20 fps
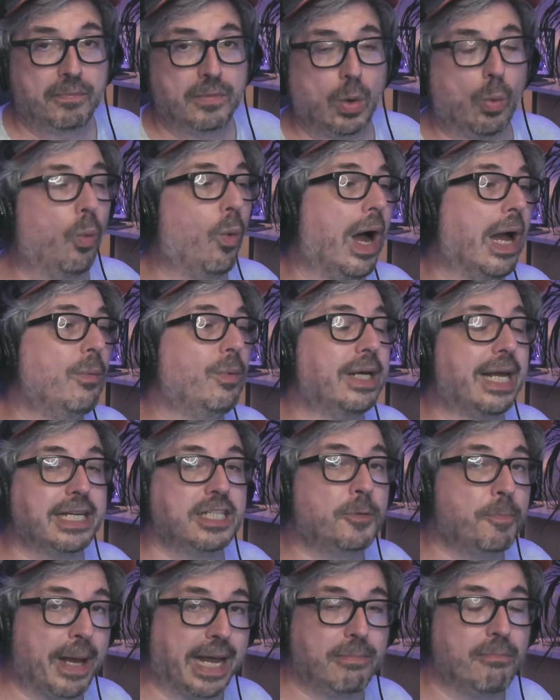Why would I
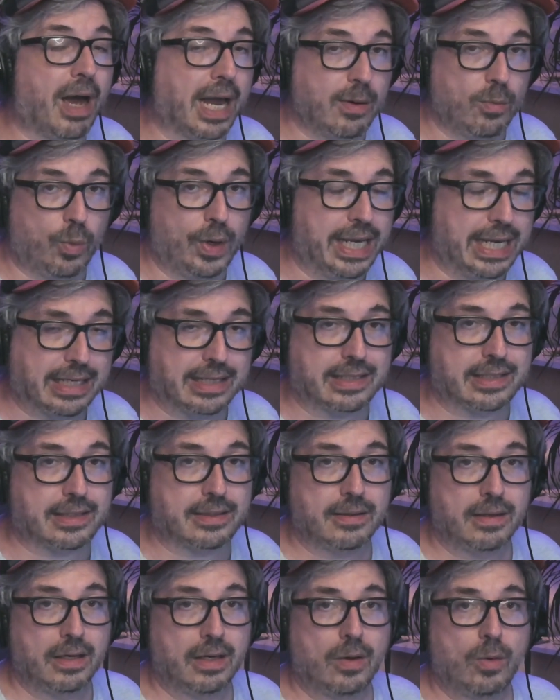spend my
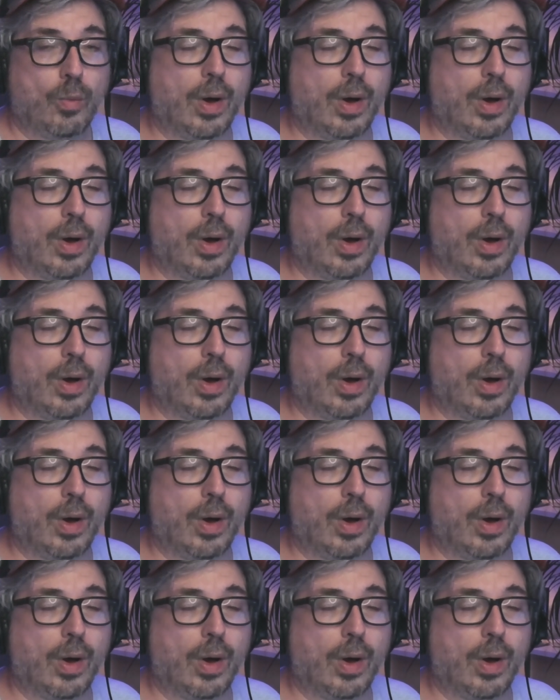weeks?